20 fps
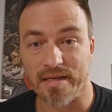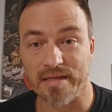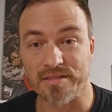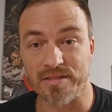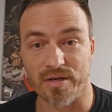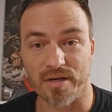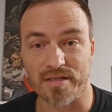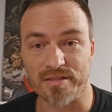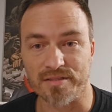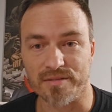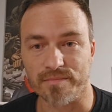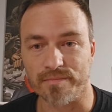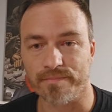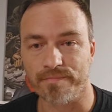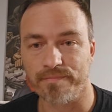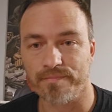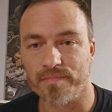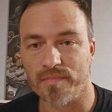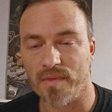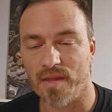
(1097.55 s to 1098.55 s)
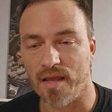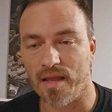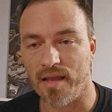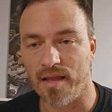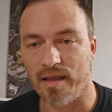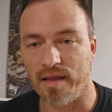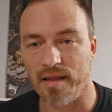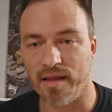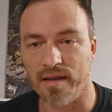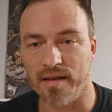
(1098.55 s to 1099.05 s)
awesome,
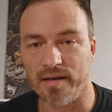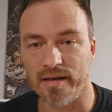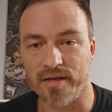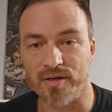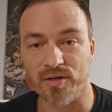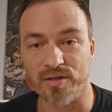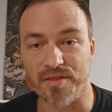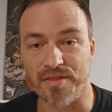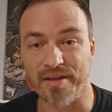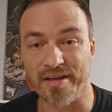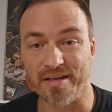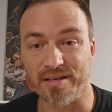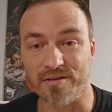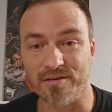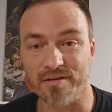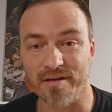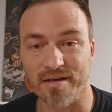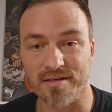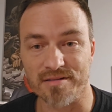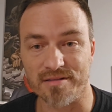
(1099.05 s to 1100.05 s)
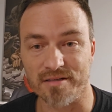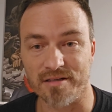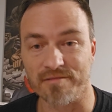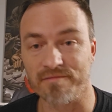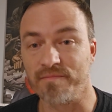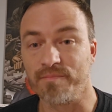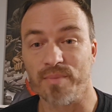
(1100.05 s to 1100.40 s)
and I couldn't thank you guys enough.